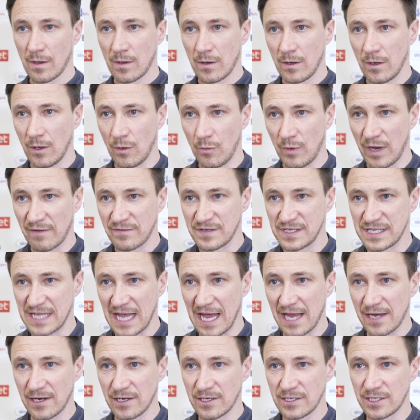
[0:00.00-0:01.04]
Look, we have
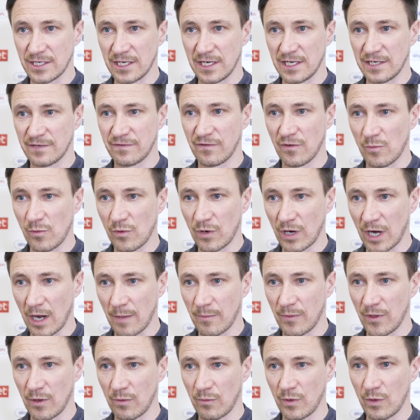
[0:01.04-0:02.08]
standards at this football
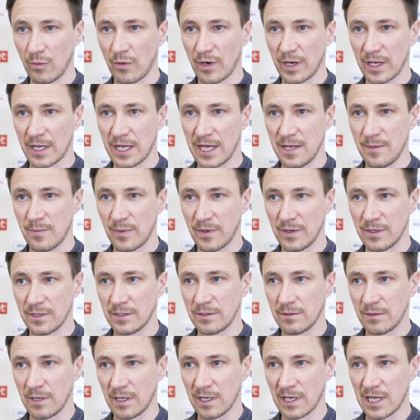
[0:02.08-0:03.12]
club that we want to keep,
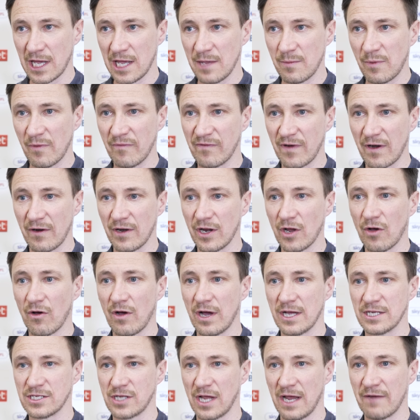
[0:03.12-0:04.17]
and keep them very
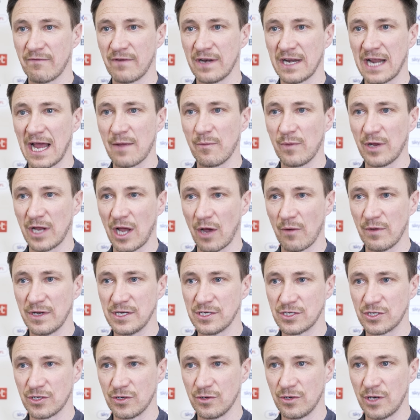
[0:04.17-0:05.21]
high. So every game we go
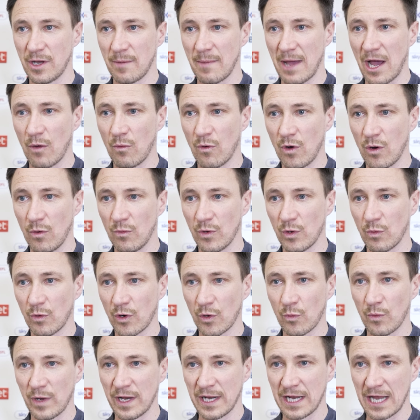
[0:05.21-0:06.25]
into, no matter what, we want
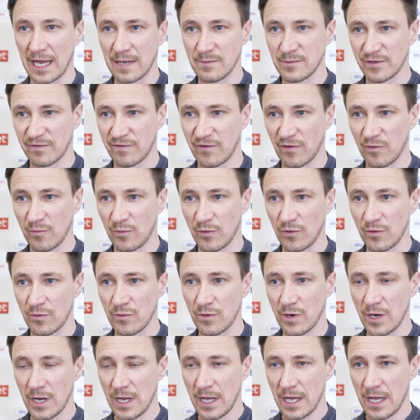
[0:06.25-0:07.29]
to win games of football.
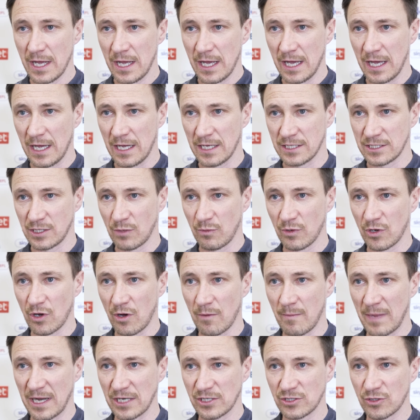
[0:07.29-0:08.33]
So we've got
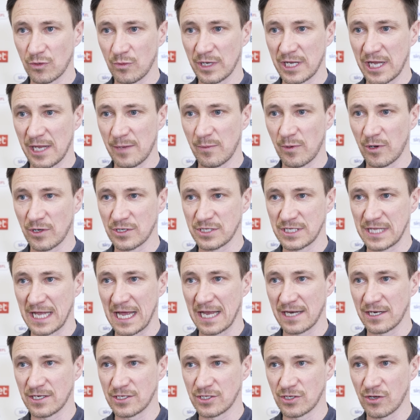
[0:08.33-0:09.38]
to make sure we keep our
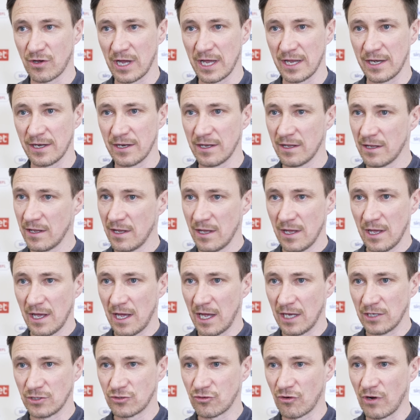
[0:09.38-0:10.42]
standards high and
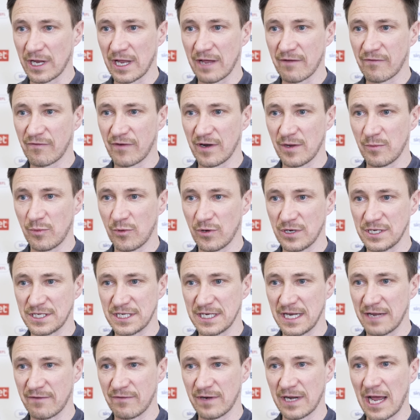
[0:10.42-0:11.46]
try and get 3 points
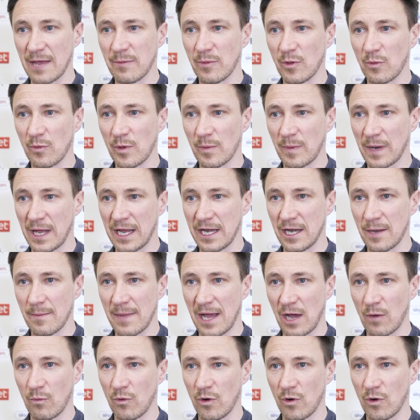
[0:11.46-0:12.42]
in every game that we play, no matter